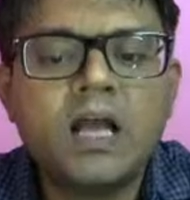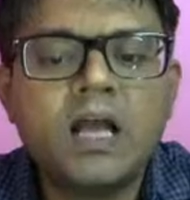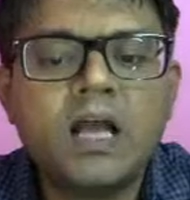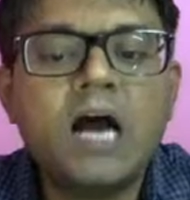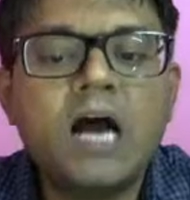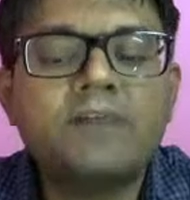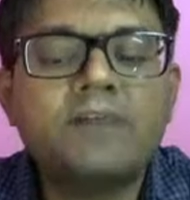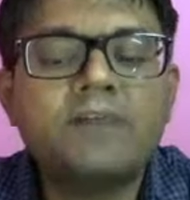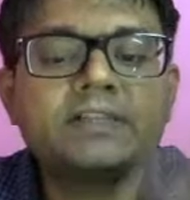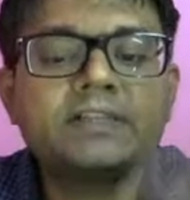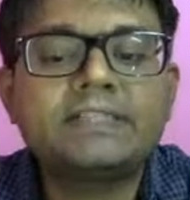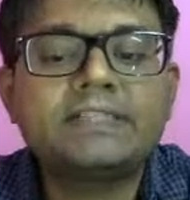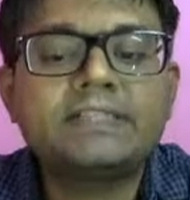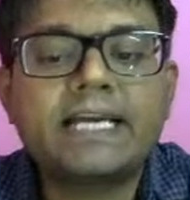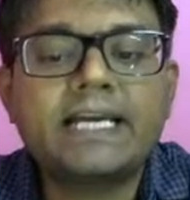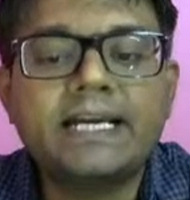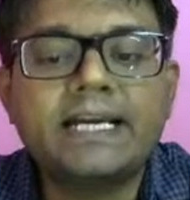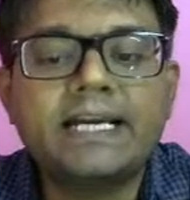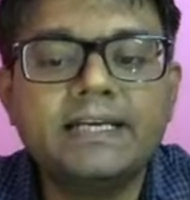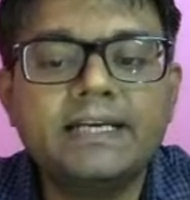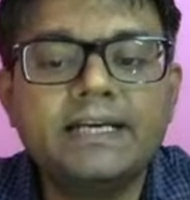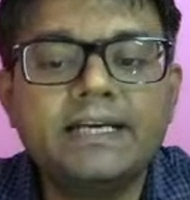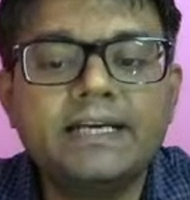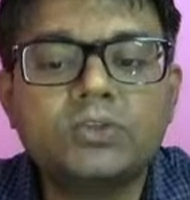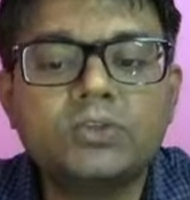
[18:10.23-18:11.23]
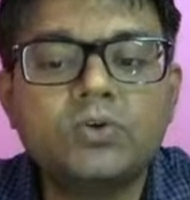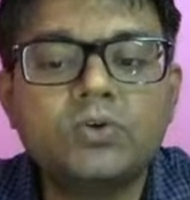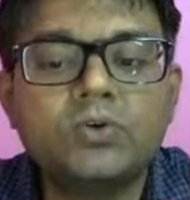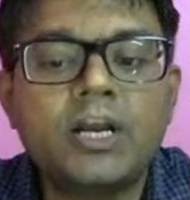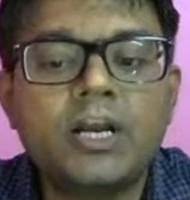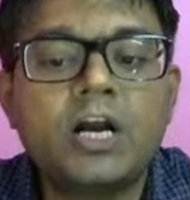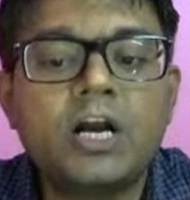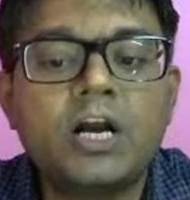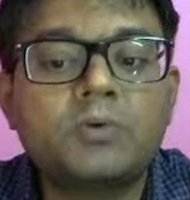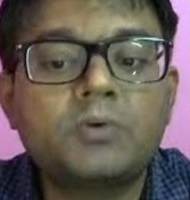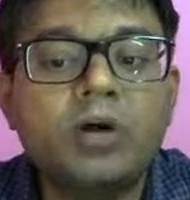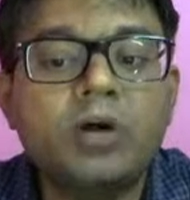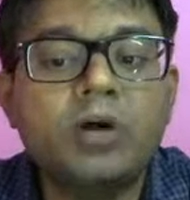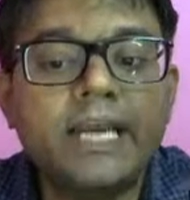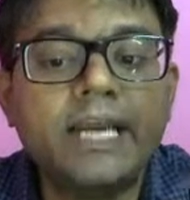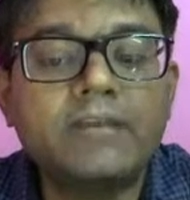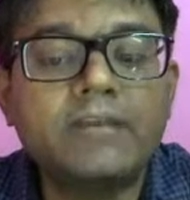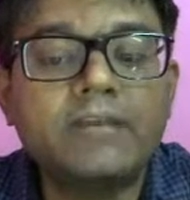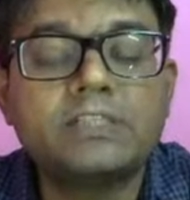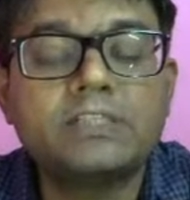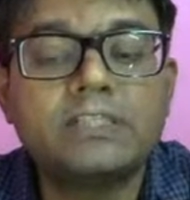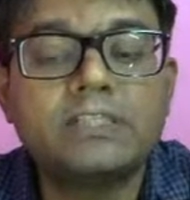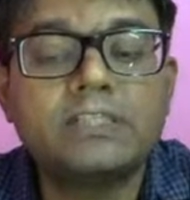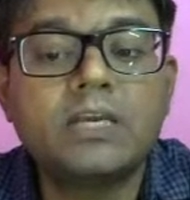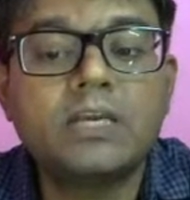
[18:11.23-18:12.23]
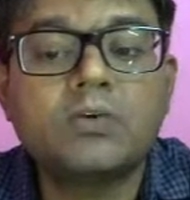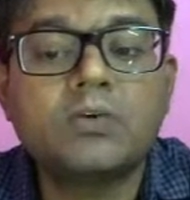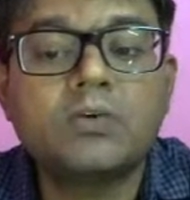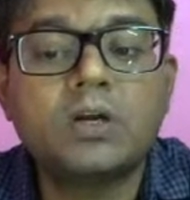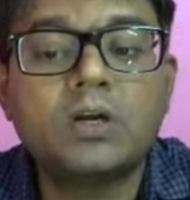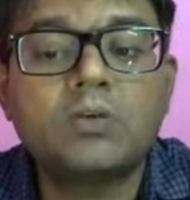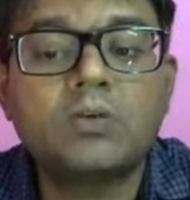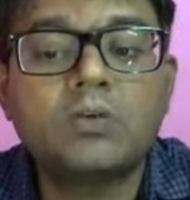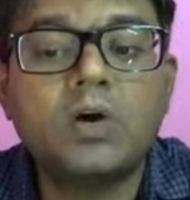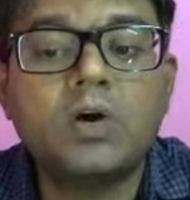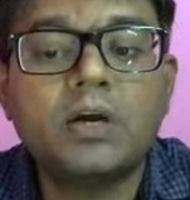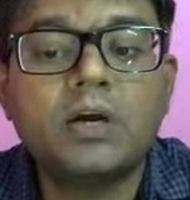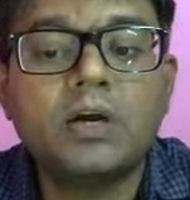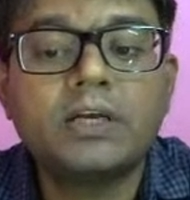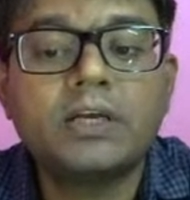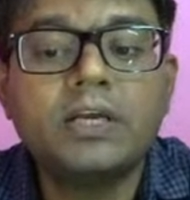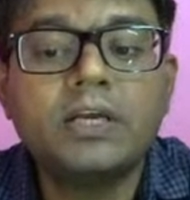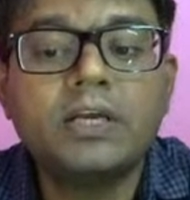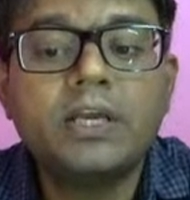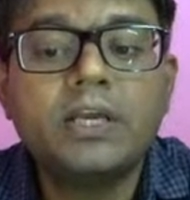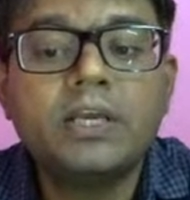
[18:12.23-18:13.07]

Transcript: After second, it is going up to height which is equal to what?